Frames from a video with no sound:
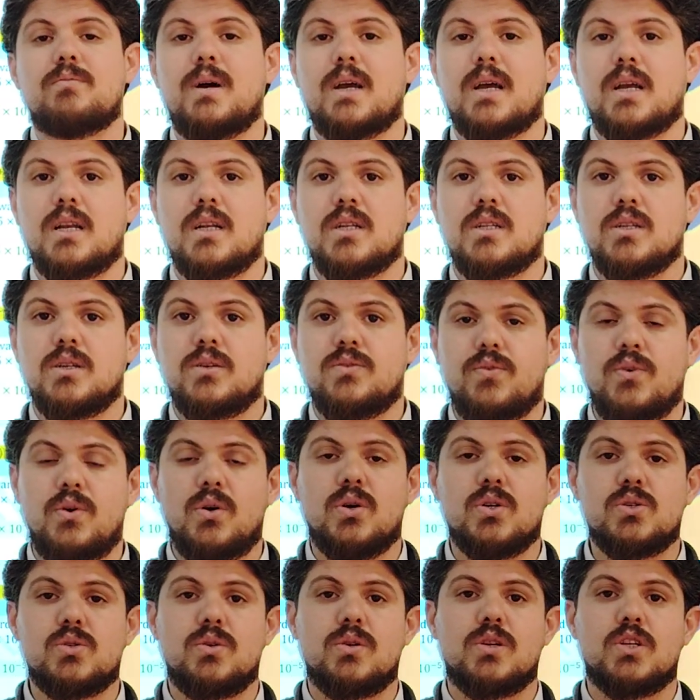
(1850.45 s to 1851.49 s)
of magnetic
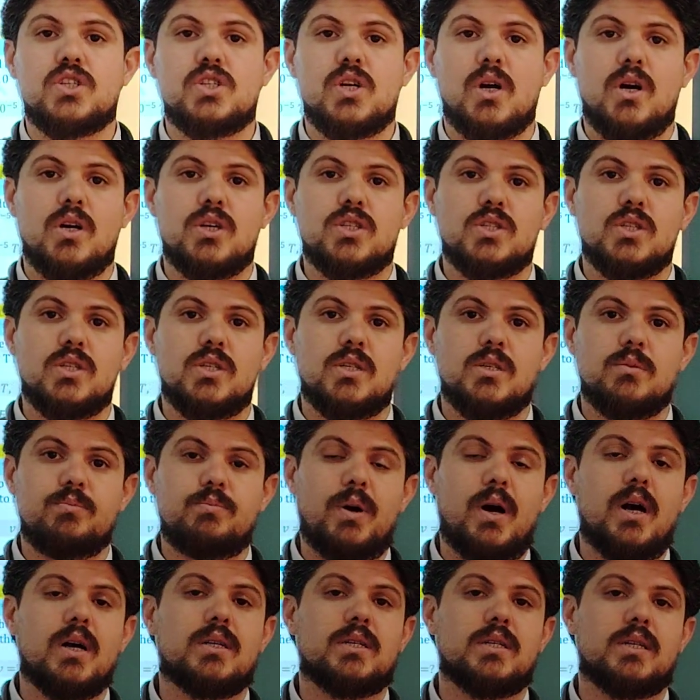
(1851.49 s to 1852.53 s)
force on a charged
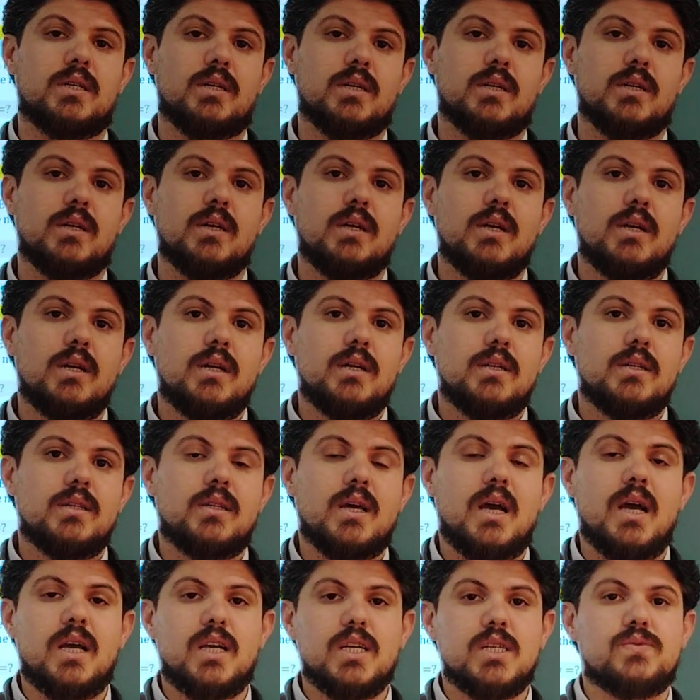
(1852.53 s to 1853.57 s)
particle.
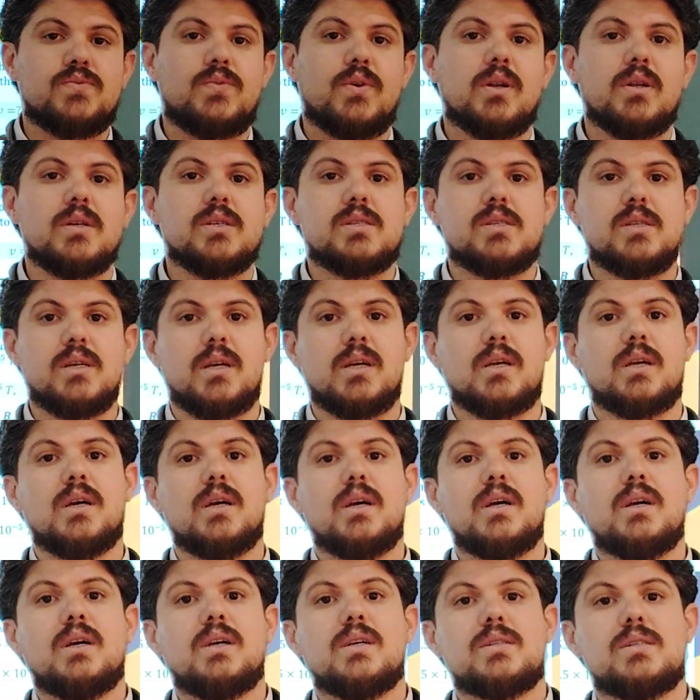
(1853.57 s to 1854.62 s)
Thank you for
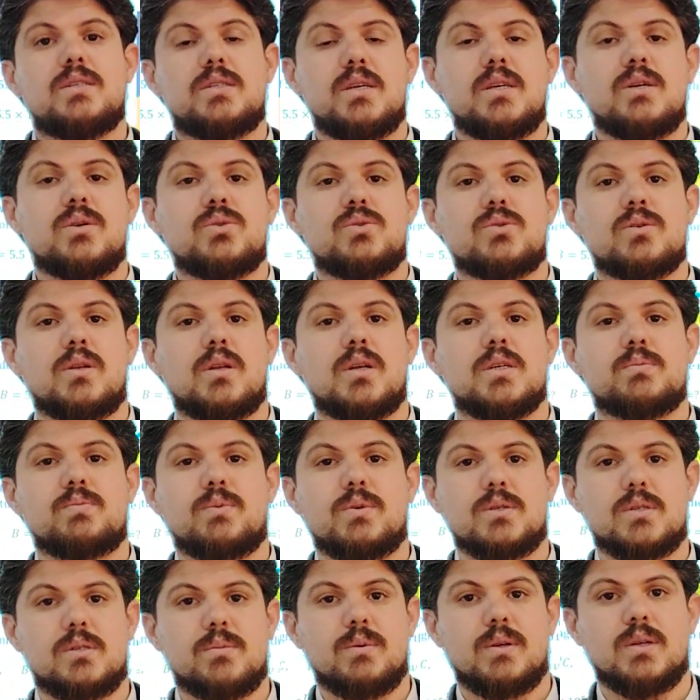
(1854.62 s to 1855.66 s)
listening. See you soon as
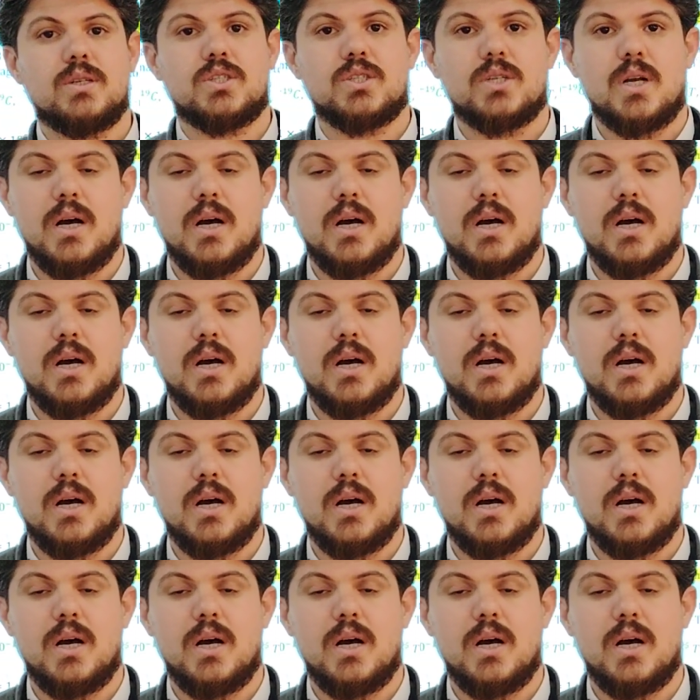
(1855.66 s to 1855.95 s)
possible,